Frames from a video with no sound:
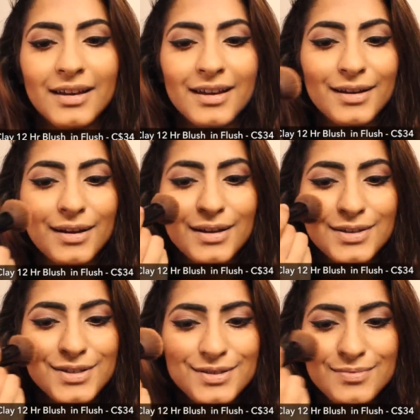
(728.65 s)
And I
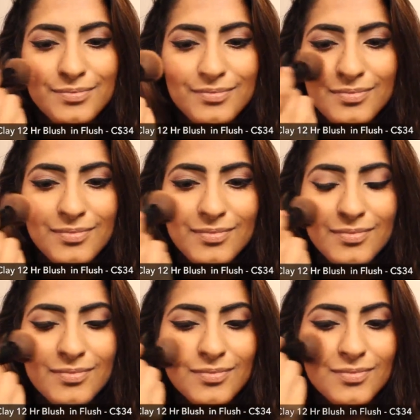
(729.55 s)
just
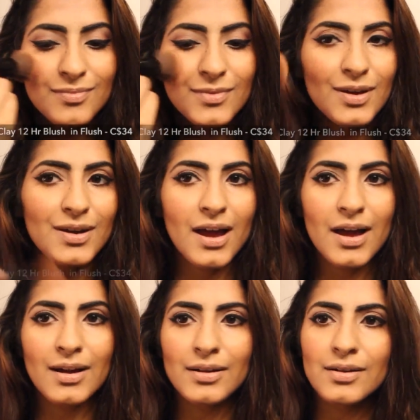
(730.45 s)
can
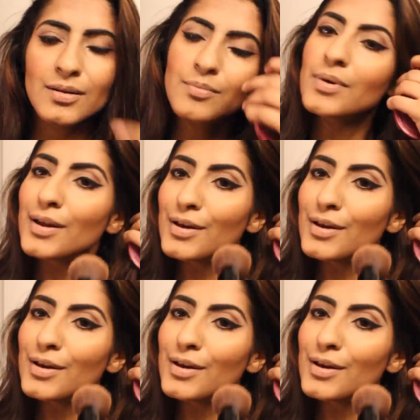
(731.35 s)
add a little bit